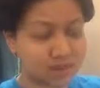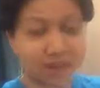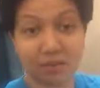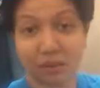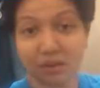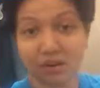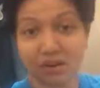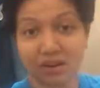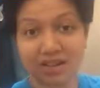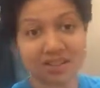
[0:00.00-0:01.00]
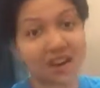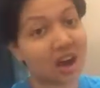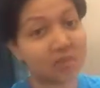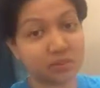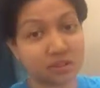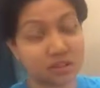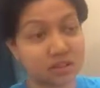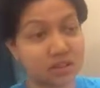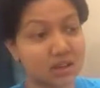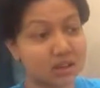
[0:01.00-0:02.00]
can't remember. It's not
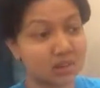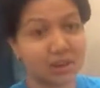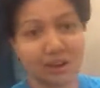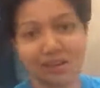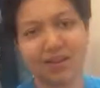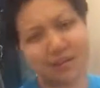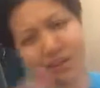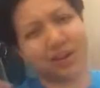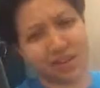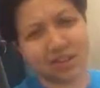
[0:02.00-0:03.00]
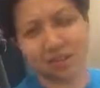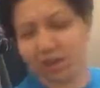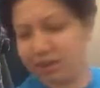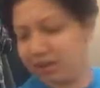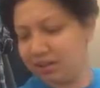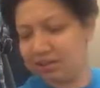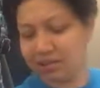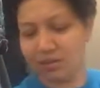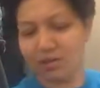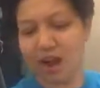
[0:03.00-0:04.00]
almond, but you understand what I mean.
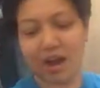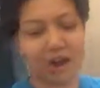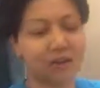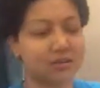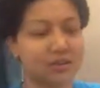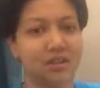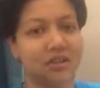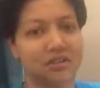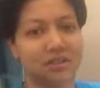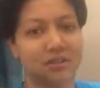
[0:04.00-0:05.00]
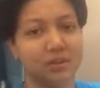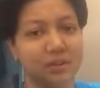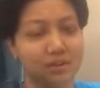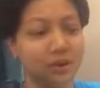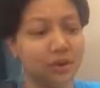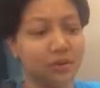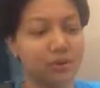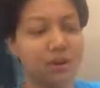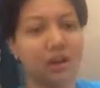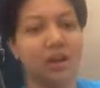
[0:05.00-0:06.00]
So I also used a little bit of
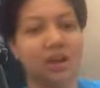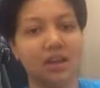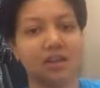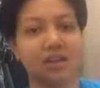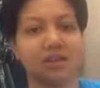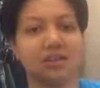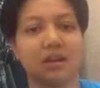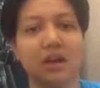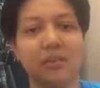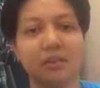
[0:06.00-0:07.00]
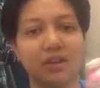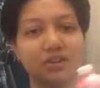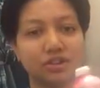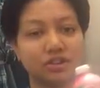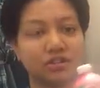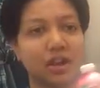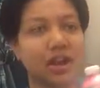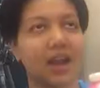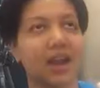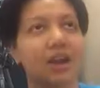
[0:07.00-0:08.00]
oil in this mixture. So
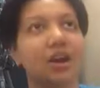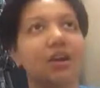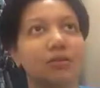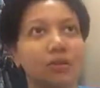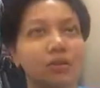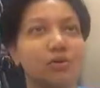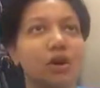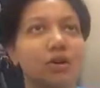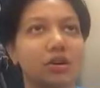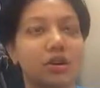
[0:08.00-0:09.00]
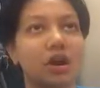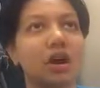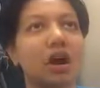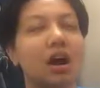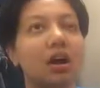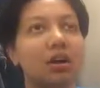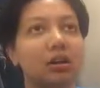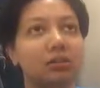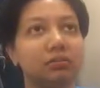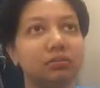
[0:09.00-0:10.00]
I had rose water,
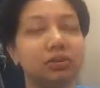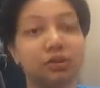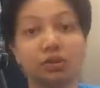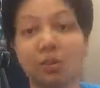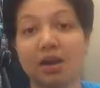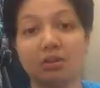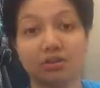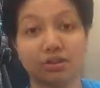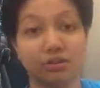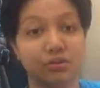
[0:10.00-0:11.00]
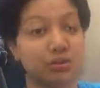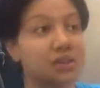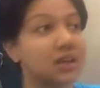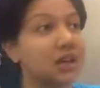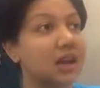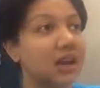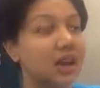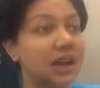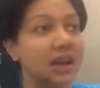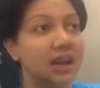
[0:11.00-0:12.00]
rose petal juice,
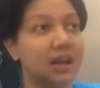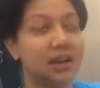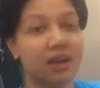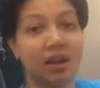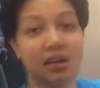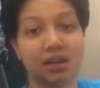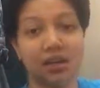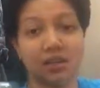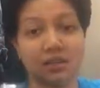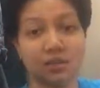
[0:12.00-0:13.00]
and honey, and